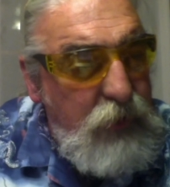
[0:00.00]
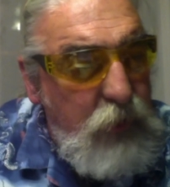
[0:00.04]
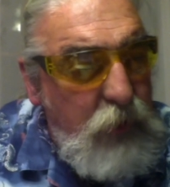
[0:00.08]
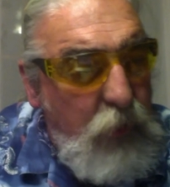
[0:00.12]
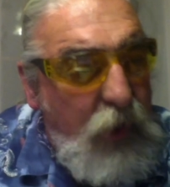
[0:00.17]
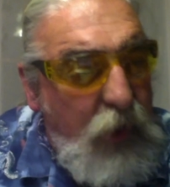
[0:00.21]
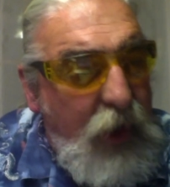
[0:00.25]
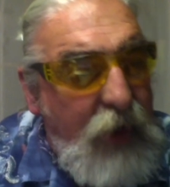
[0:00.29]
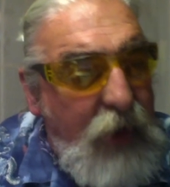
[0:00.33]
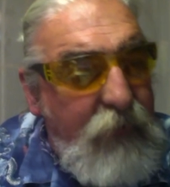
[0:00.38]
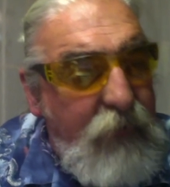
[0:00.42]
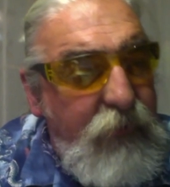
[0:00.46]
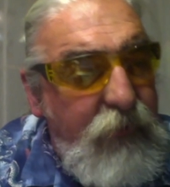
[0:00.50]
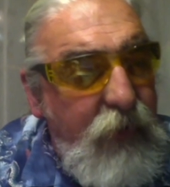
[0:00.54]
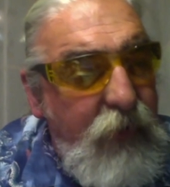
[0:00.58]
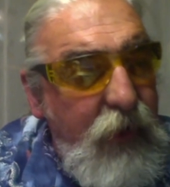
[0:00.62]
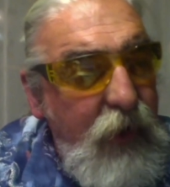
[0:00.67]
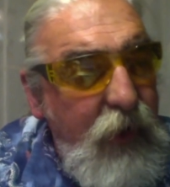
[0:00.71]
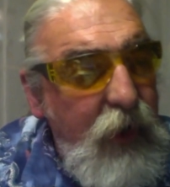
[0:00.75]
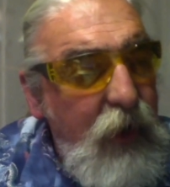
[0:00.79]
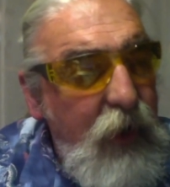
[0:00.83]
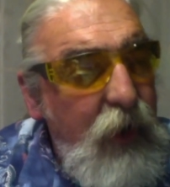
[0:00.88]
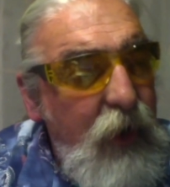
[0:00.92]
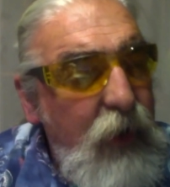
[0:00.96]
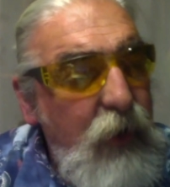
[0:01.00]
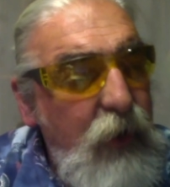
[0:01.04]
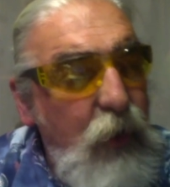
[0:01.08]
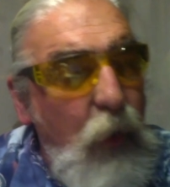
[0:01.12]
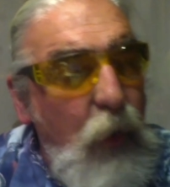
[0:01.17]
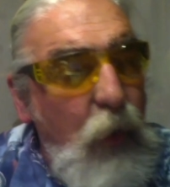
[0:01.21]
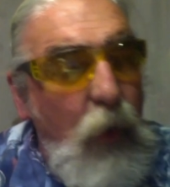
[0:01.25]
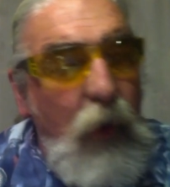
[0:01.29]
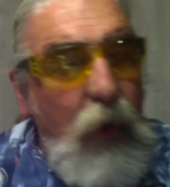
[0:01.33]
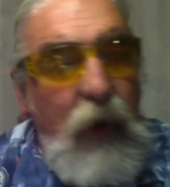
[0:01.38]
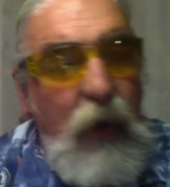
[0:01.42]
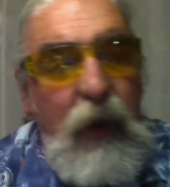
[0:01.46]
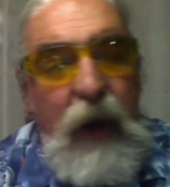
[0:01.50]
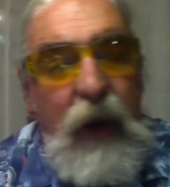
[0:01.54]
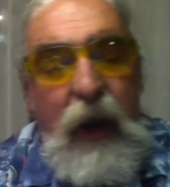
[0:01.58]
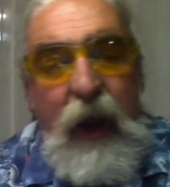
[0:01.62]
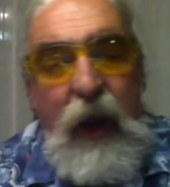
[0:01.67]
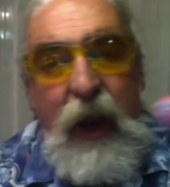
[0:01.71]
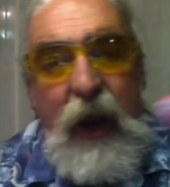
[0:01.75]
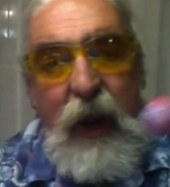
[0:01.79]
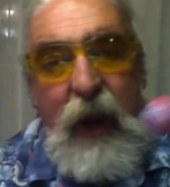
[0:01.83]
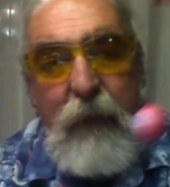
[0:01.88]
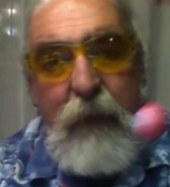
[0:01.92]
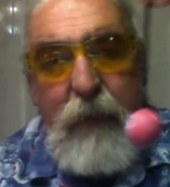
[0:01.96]
have your
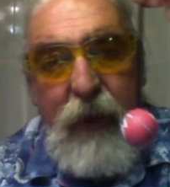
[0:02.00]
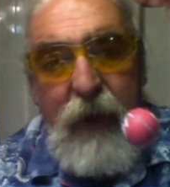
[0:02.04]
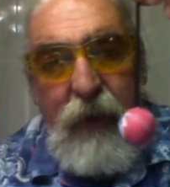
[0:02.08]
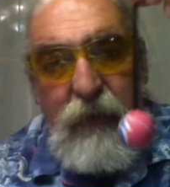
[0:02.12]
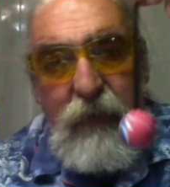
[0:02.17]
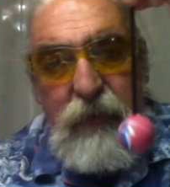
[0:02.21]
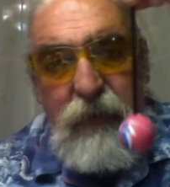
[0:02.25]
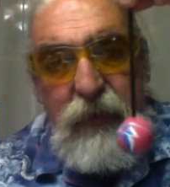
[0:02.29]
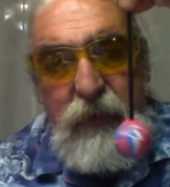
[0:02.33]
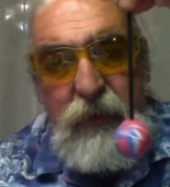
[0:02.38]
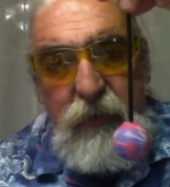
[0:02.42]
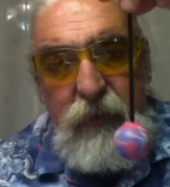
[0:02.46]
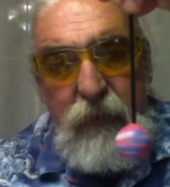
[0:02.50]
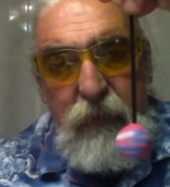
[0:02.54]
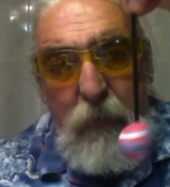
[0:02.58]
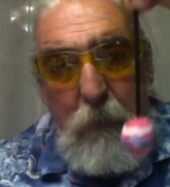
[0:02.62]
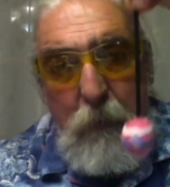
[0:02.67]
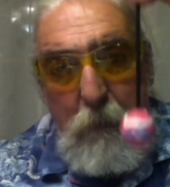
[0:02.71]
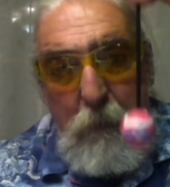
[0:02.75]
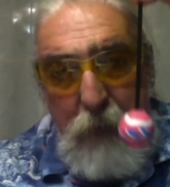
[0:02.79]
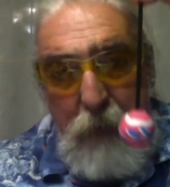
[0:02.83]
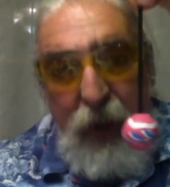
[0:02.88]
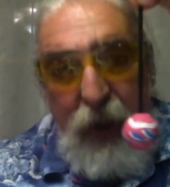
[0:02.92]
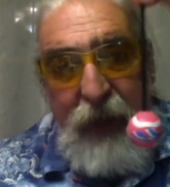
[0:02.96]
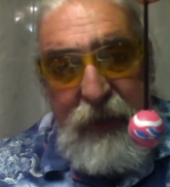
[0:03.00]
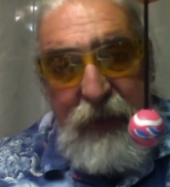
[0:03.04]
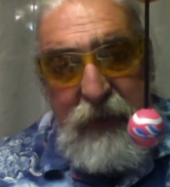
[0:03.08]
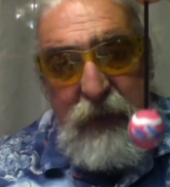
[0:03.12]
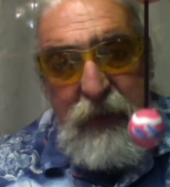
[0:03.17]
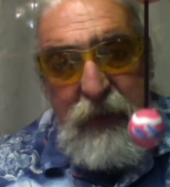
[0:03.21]
high bounce base